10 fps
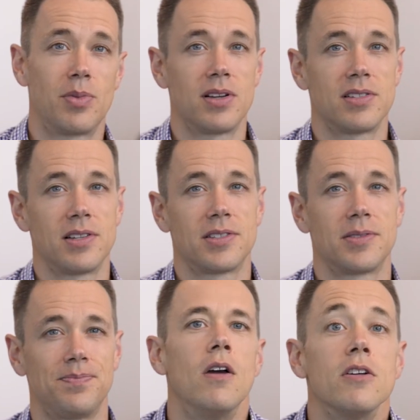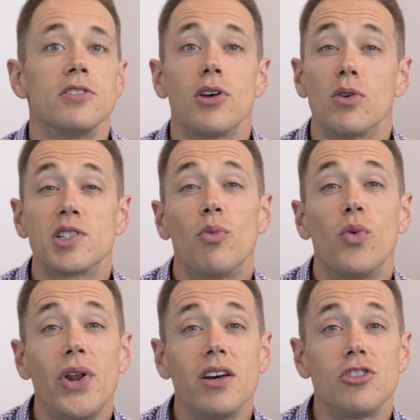process. So some
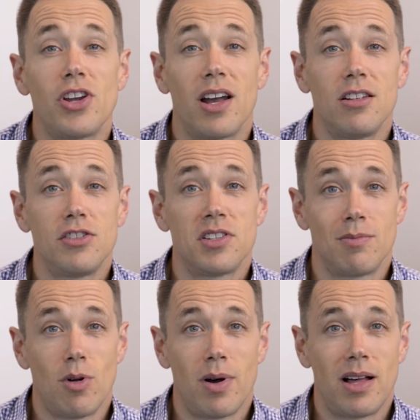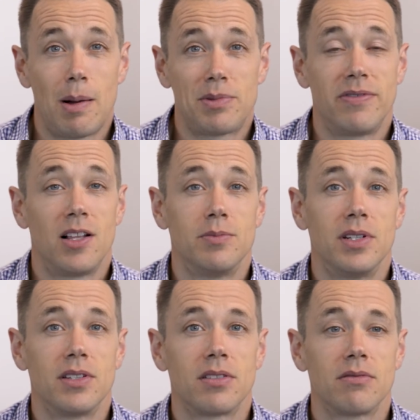real challenges in mobile app
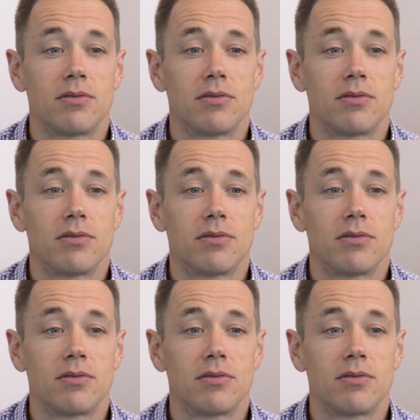development.